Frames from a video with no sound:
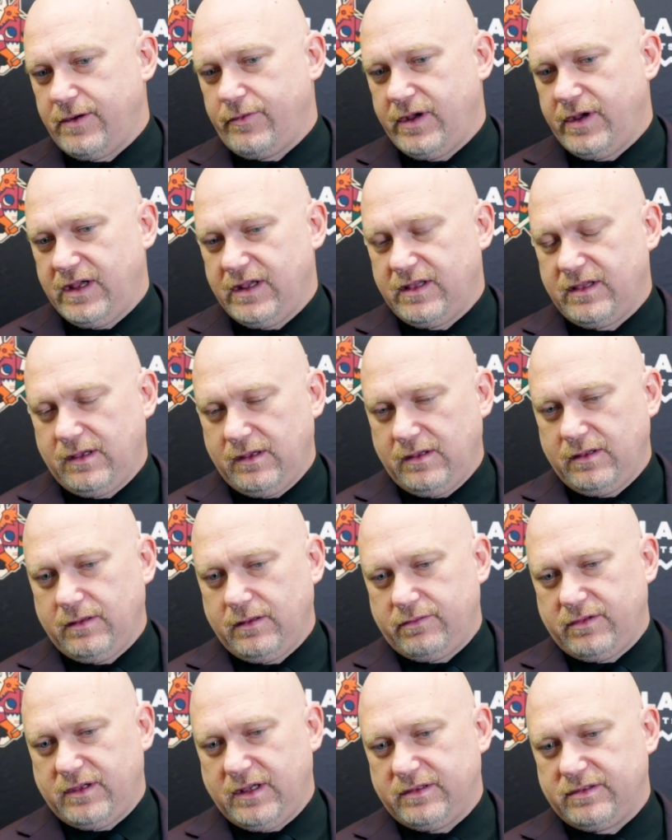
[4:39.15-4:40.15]
We
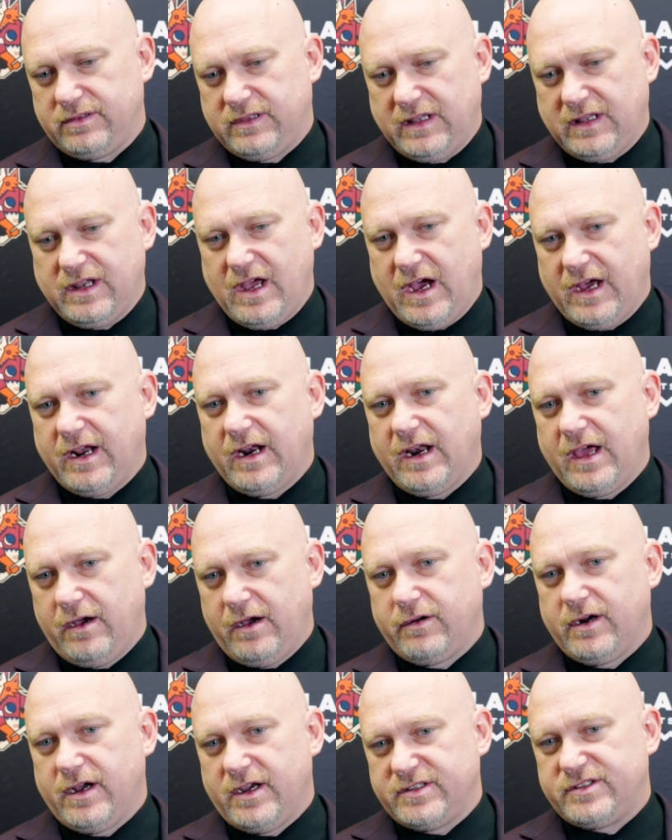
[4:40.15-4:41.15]
did not
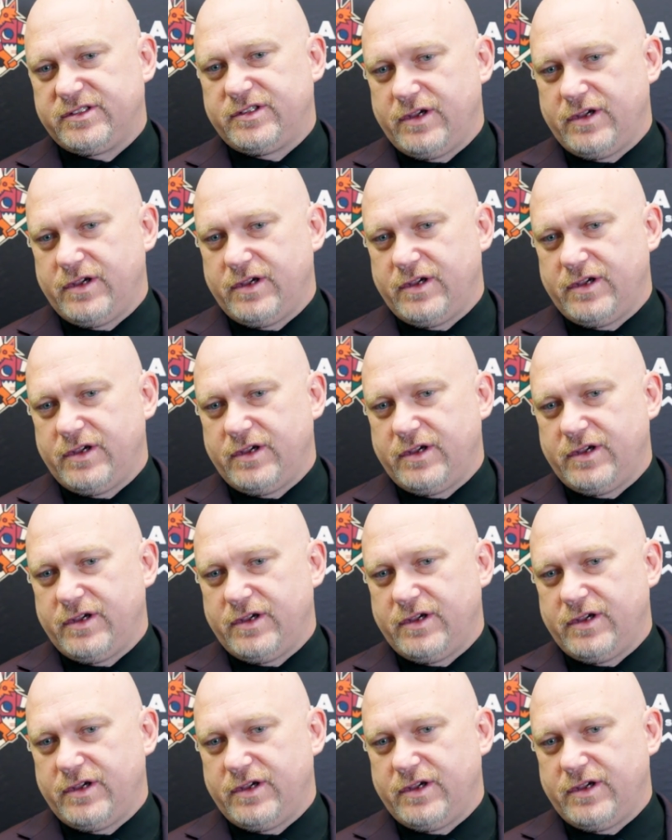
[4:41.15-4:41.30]
allow us